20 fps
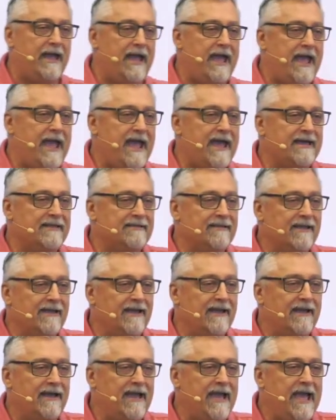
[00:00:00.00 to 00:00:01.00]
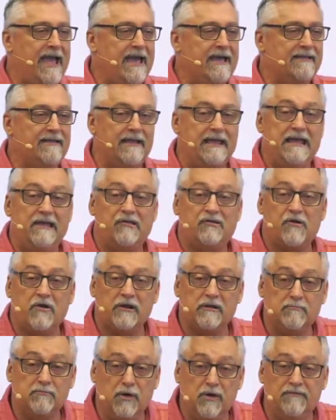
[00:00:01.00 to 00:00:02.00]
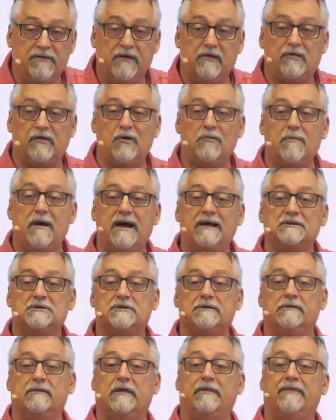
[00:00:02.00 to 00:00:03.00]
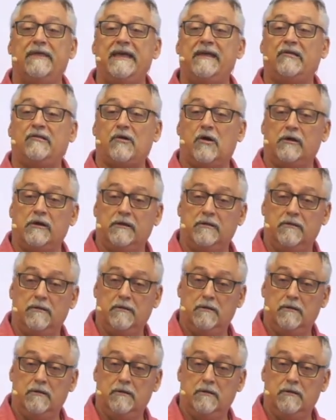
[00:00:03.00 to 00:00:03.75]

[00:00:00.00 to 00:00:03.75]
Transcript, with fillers: And, and he started moving so much, the thing started